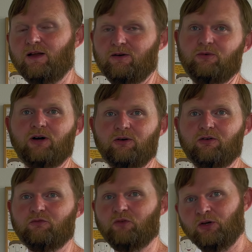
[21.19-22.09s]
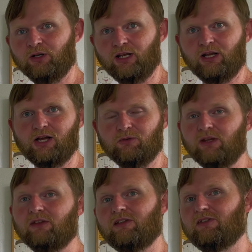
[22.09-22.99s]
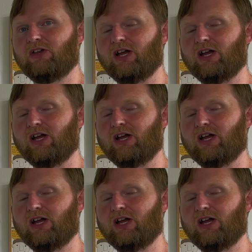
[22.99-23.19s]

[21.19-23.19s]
how our font and how easy they